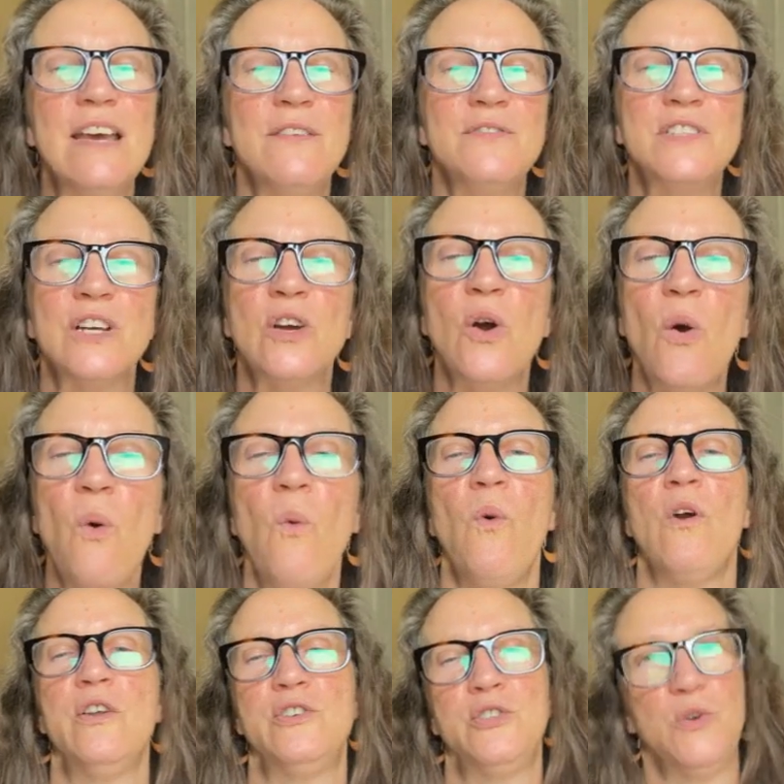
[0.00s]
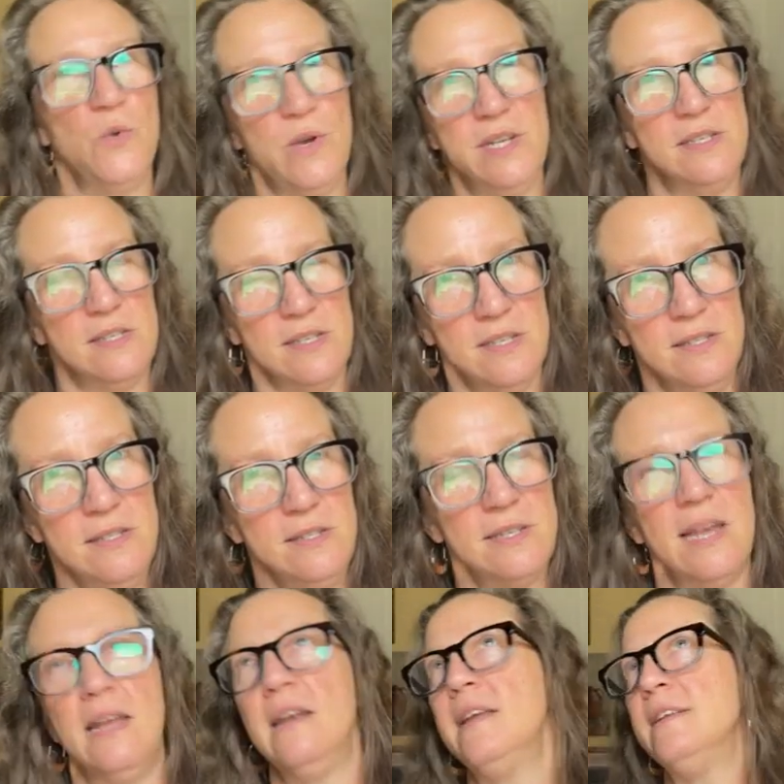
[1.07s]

of decor choices and